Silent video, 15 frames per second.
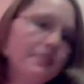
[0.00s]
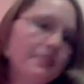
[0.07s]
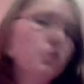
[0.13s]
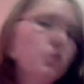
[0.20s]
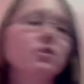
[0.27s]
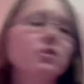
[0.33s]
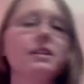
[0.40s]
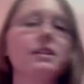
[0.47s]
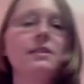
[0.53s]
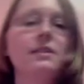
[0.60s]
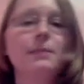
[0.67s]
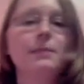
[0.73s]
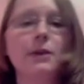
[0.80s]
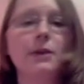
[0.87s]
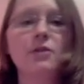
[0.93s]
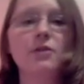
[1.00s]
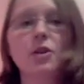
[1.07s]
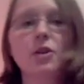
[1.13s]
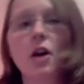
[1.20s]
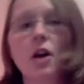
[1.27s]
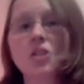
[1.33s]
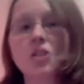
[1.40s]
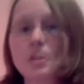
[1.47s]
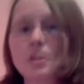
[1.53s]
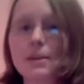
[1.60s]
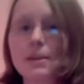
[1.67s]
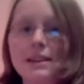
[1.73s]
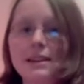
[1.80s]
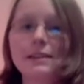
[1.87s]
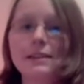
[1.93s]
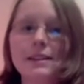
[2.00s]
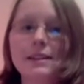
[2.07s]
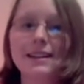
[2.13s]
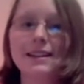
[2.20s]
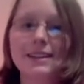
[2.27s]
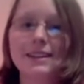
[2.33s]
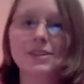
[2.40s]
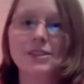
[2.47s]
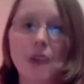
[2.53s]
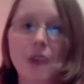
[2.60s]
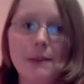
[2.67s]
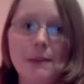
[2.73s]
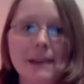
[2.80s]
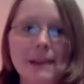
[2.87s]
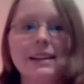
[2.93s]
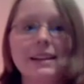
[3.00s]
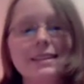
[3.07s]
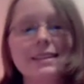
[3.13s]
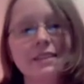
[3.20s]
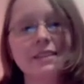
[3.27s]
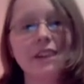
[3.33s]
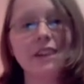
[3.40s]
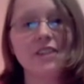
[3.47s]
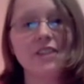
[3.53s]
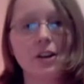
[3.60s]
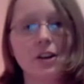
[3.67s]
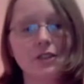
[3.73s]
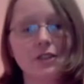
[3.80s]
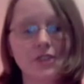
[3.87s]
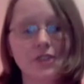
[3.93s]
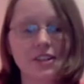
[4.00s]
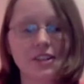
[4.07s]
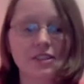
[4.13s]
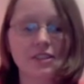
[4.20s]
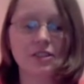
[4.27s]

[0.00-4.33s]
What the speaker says: totaling about $4 shipping, and so I paid less than $5 for this.